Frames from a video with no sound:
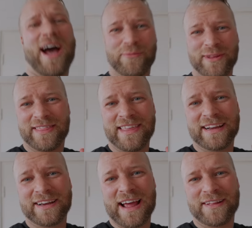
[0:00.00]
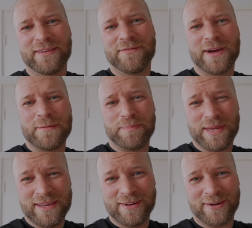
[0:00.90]
I really think I'm gonna have to invite
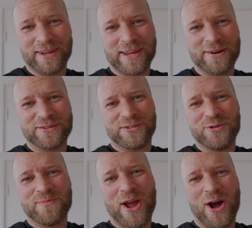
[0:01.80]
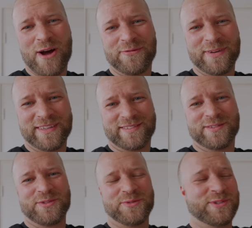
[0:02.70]
Peter here to my office
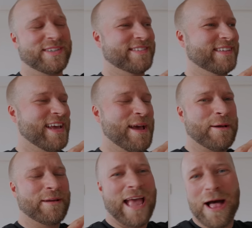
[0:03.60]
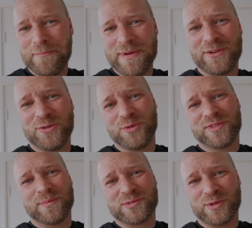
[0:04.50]
to just help me do
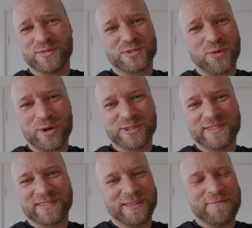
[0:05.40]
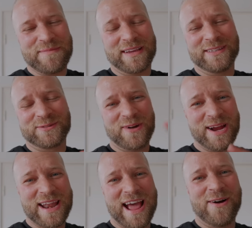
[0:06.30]
some sort of storage system, because
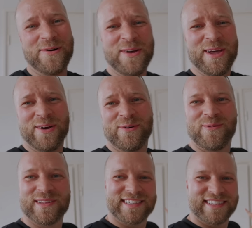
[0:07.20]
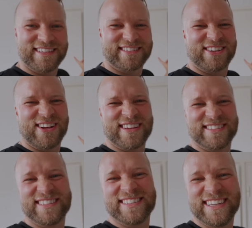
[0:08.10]
right now what's in these
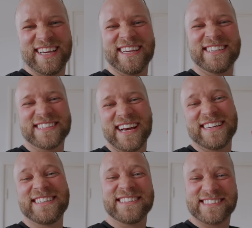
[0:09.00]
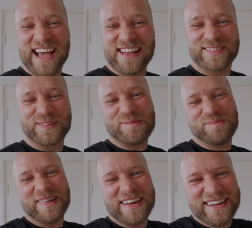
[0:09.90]
closets is a disaster,
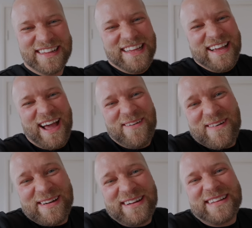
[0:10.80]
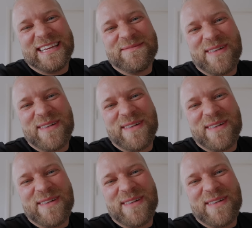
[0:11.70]
but I wanted to clean